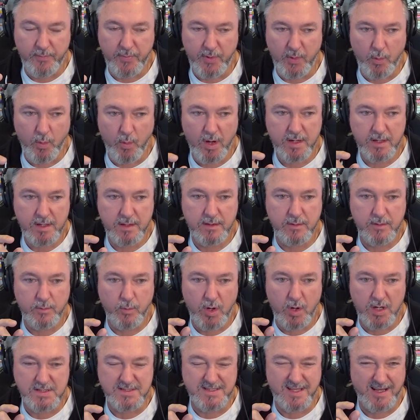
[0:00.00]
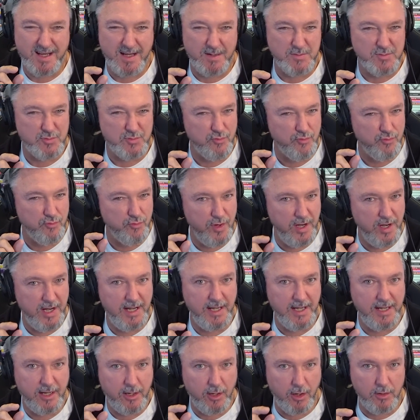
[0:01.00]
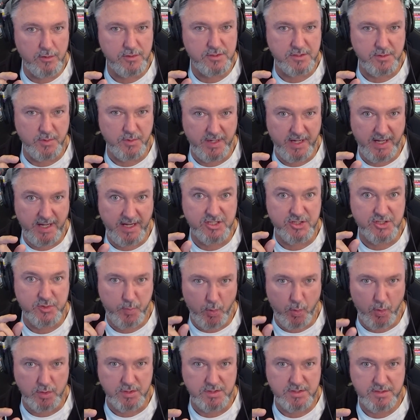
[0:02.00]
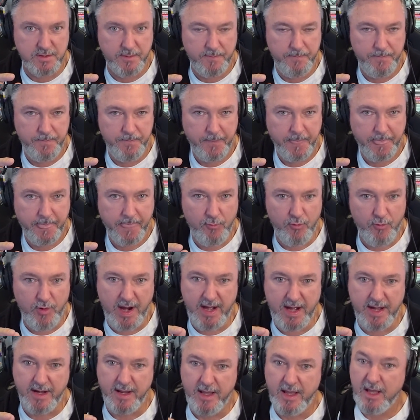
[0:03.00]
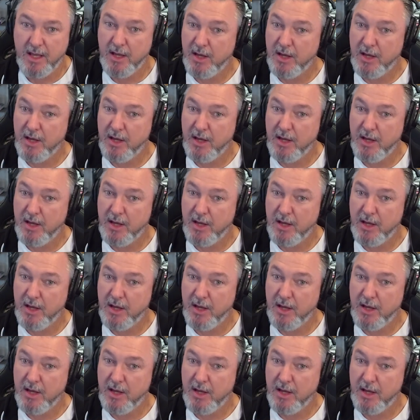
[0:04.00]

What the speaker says: But one of the ones that comes really close to it is sports, right?